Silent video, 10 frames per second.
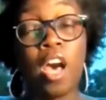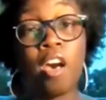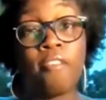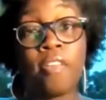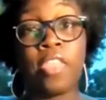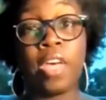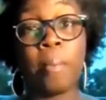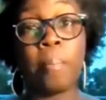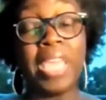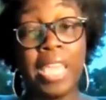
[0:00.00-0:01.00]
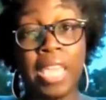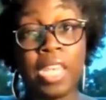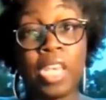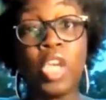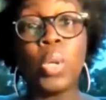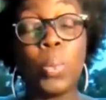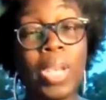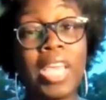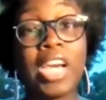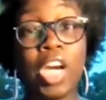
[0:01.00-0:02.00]
of the pen
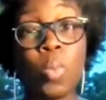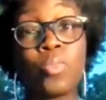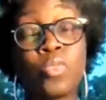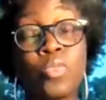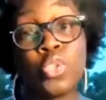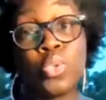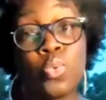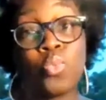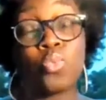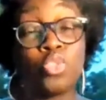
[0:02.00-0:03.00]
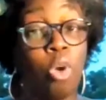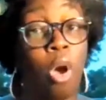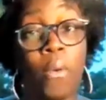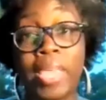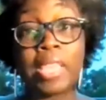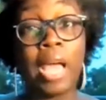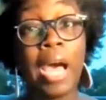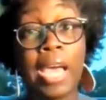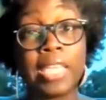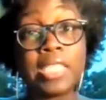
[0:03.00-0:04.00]
when it comes to drawing
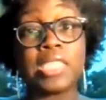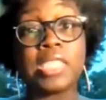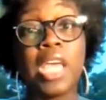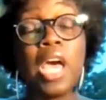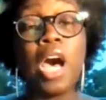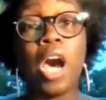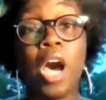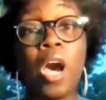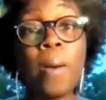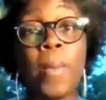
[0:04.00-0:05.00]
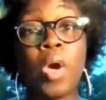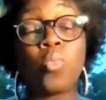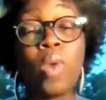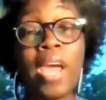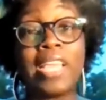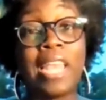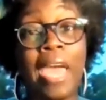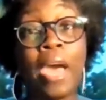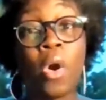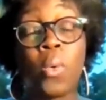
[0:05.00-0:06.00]
lines. Um, right
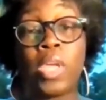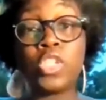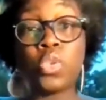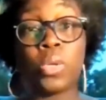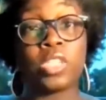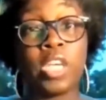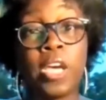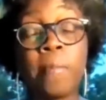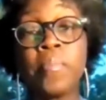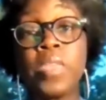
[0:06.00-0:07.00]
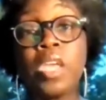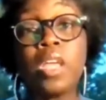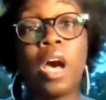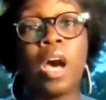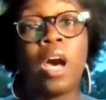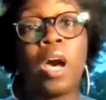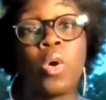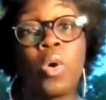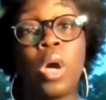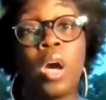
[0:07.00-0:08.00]
now in Georgia, uh,
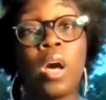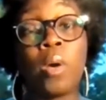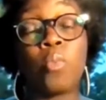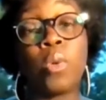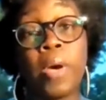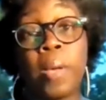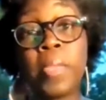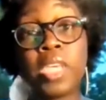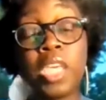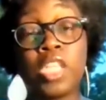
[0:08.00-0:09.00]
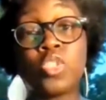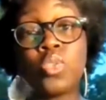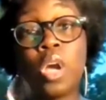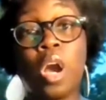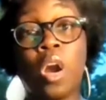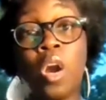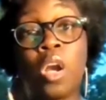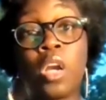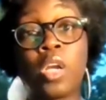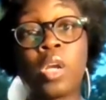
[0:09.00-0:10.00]
uh, Republicans
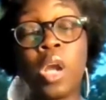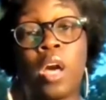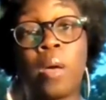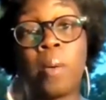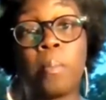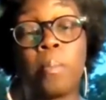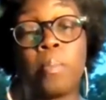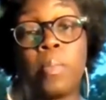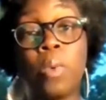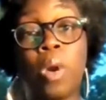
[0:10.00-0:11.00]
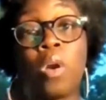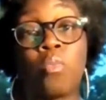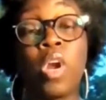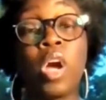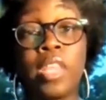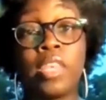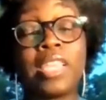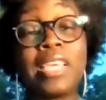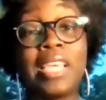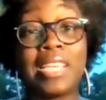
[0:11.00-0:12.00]
are um, are run
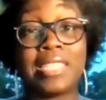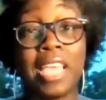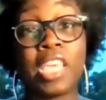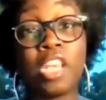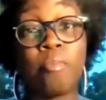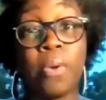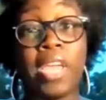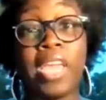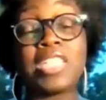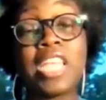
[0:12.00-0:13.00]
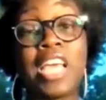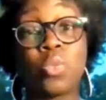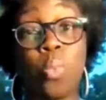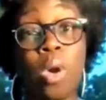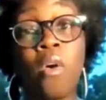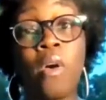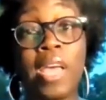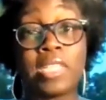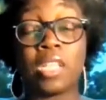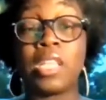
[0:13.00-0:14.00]
the executive branch as well
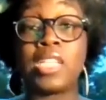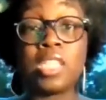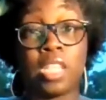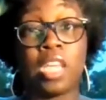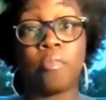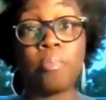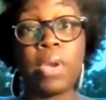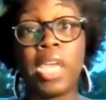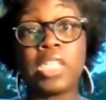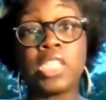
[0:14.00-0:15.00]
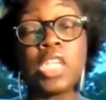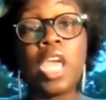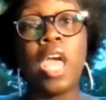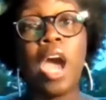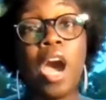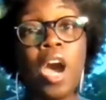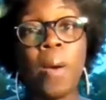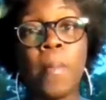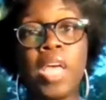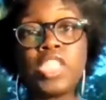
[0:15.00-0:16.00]
as the legislative branch.
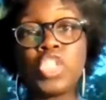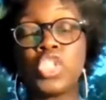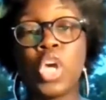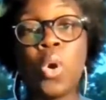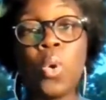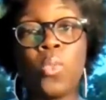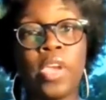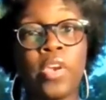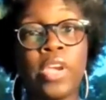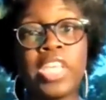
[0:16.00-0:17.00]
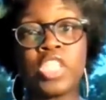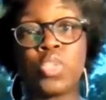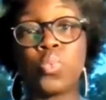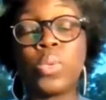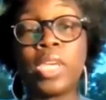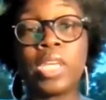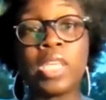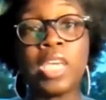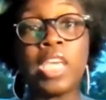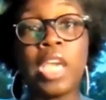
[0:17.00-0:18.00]
Um, so there is
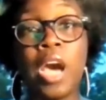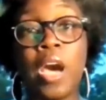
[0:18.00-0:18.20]
really